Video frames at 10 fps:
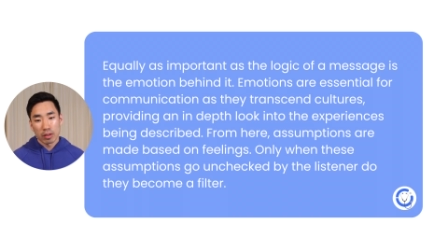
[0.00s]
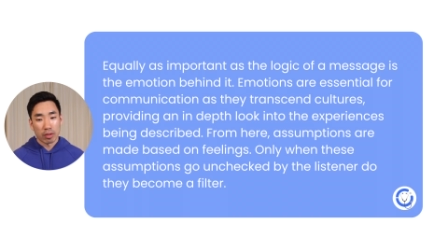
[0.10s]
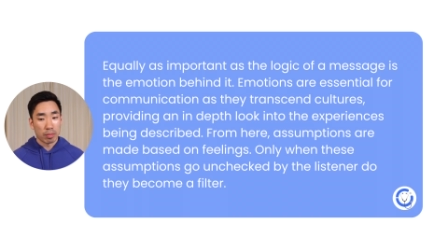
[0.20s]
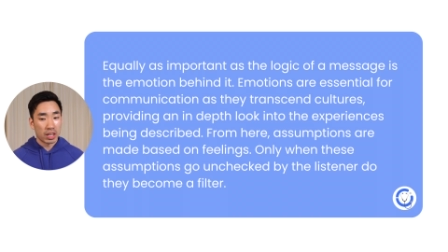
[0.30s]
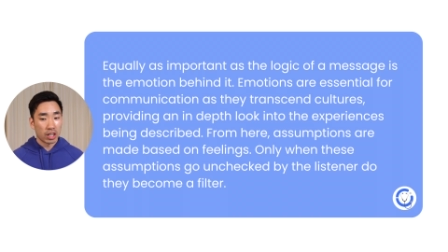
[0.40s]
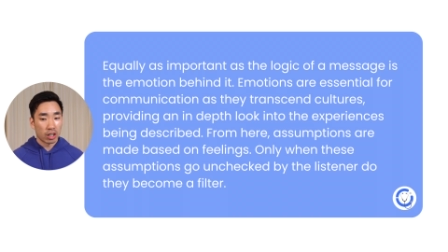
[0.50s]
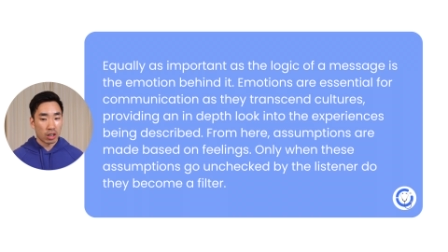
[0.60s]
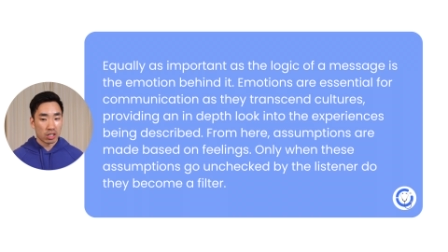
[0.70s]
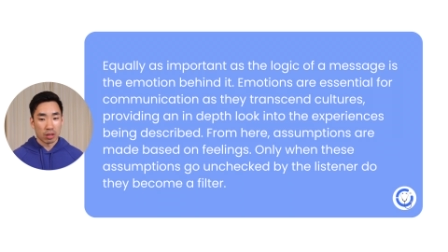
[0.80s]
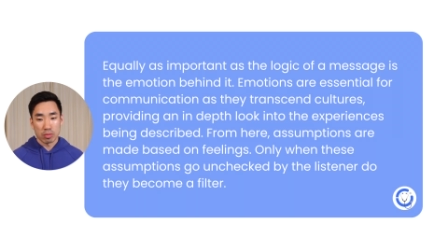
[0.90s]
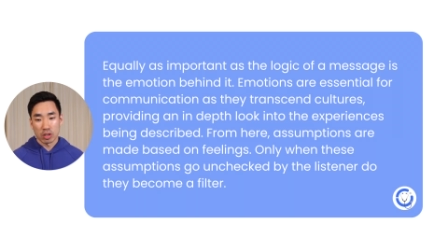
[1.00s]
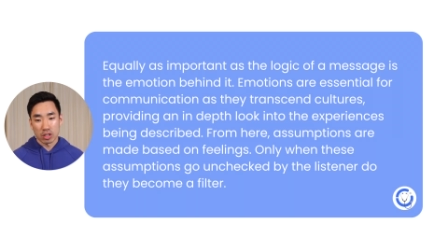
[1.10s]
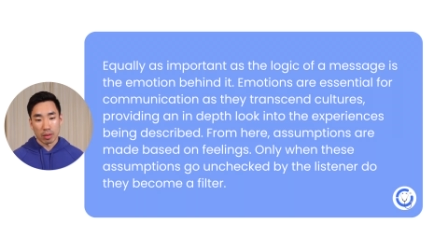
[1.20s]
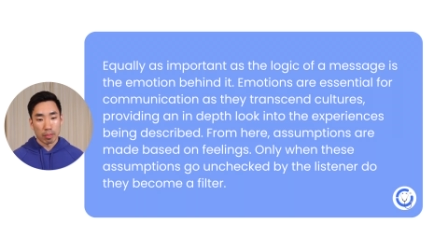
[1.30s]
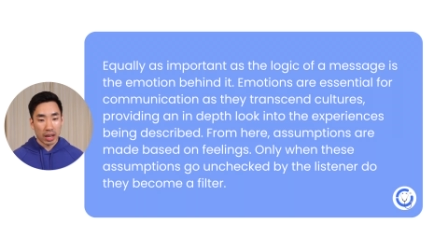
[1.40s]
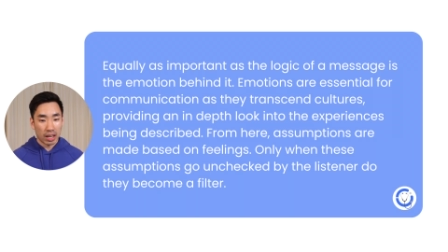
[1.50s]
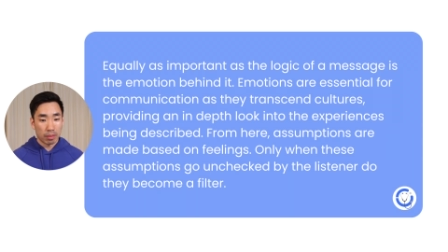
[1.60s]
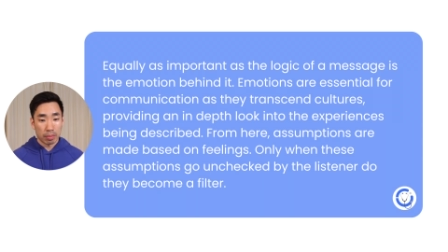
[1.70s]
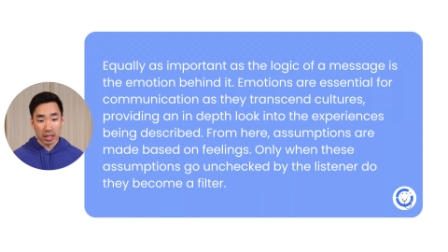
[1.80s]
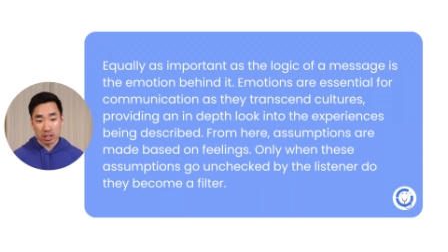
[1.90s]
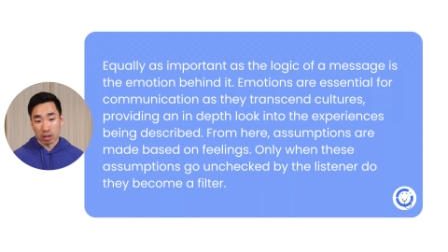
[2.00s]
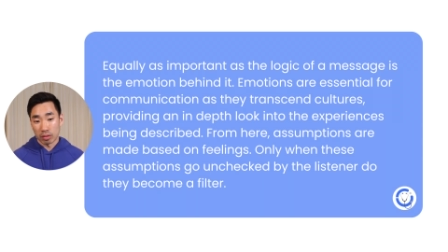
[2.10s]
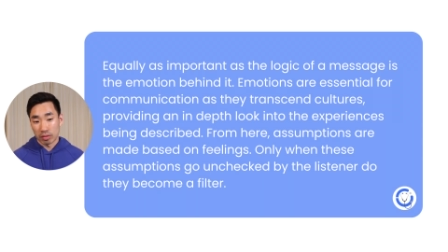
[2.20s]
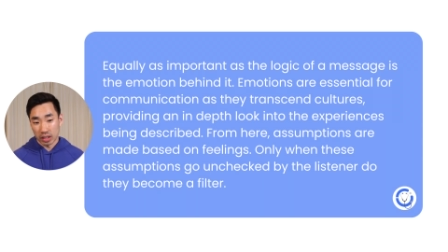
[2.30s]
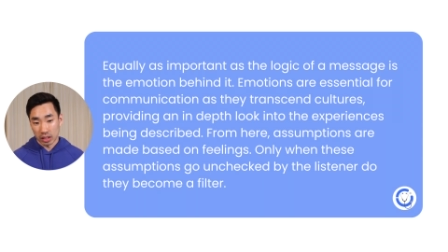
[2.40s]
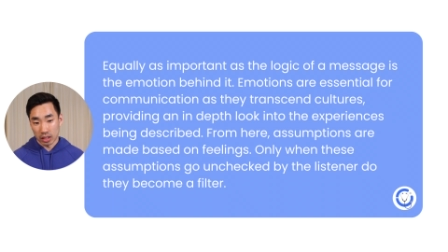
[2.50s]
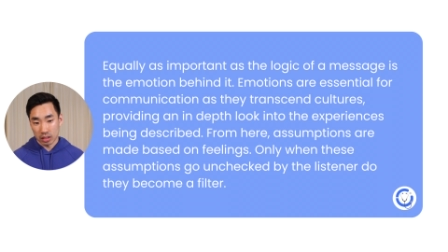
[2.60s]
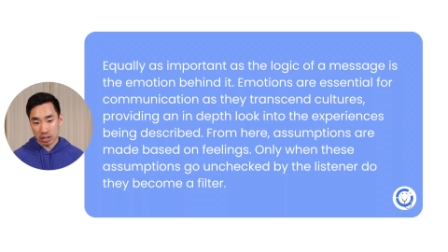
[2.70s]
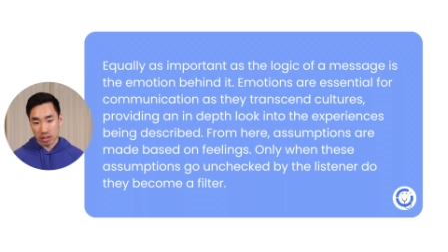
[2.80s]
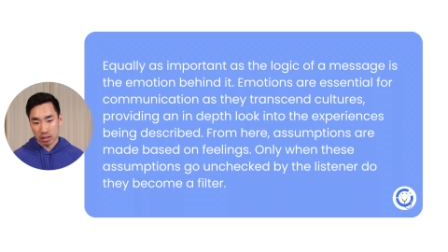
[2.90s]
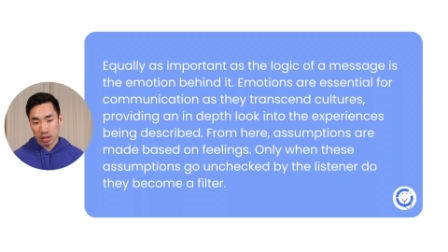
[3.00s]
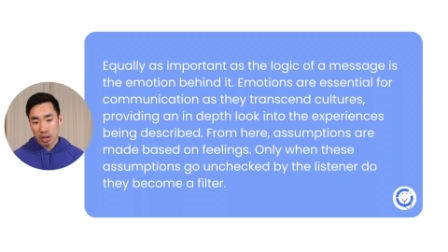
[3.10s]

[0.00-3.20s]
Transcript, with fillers: From here, assumptions are made based on feelings.